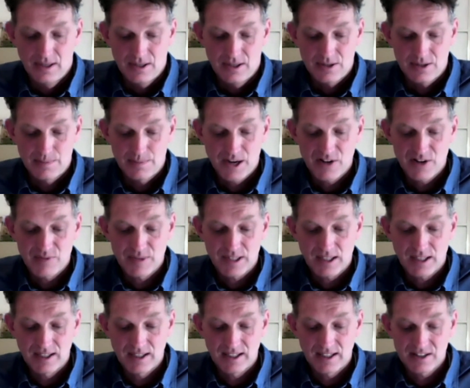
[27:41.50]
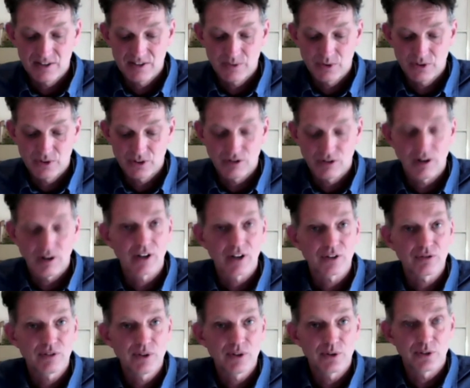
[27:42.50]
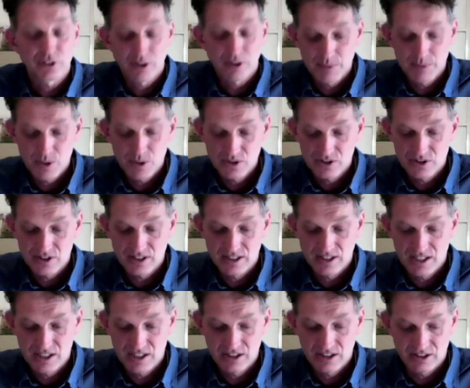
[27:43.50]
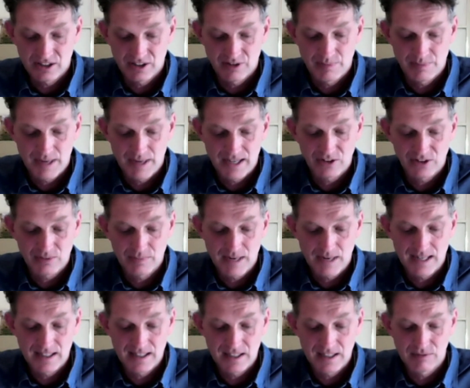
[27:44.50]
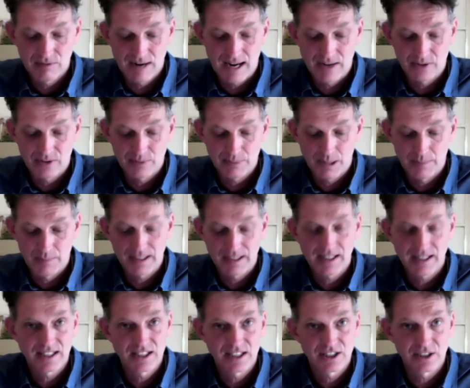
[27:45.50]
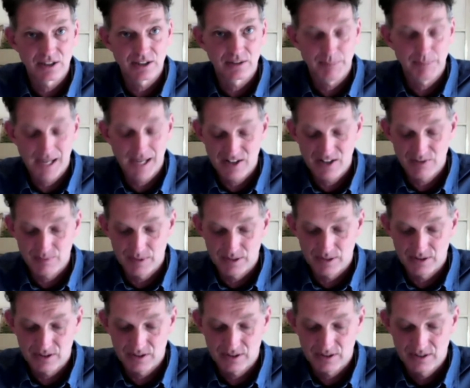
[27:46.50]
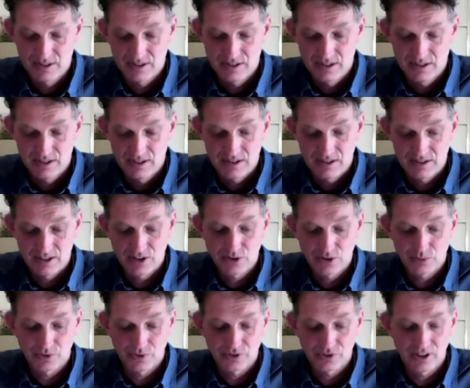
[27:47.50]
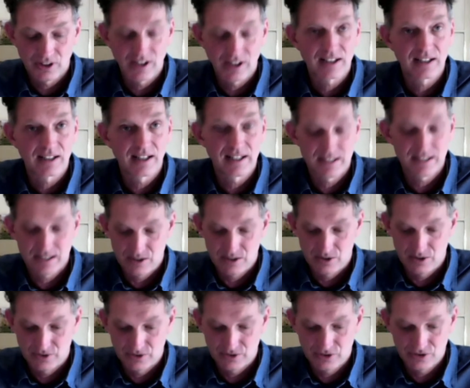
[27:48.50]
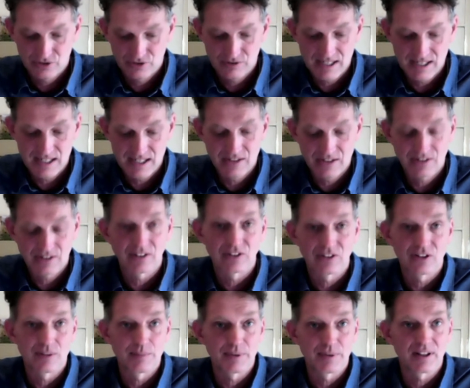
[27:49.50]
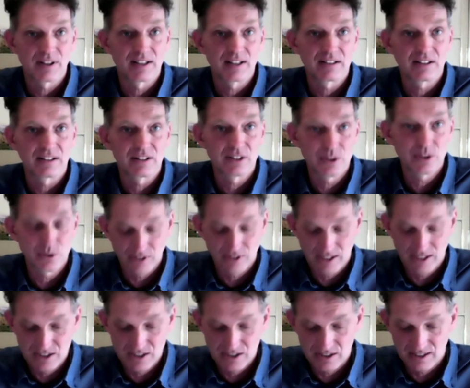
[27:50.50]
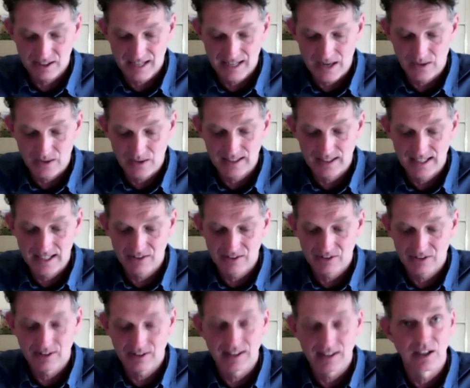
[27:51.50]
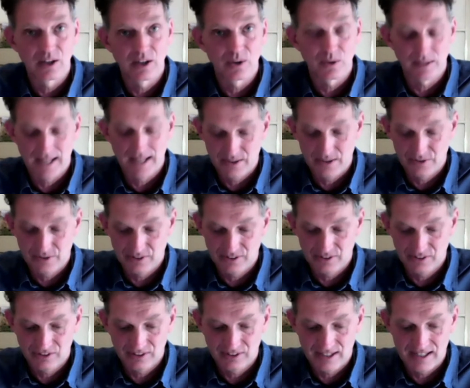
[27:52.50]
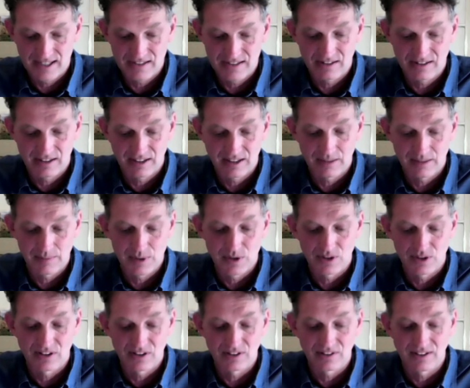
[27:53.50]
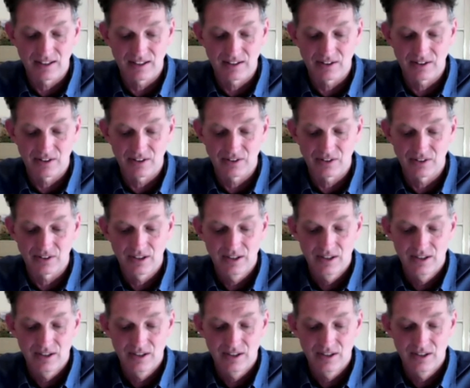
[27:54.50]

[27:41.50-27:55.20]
The Pavement Collective was a grassroots community initiative based mainly around a publication, Pavement. This was circulated on the streets, in sympathetic newsagent and outlets, in local housing estates and in community centres.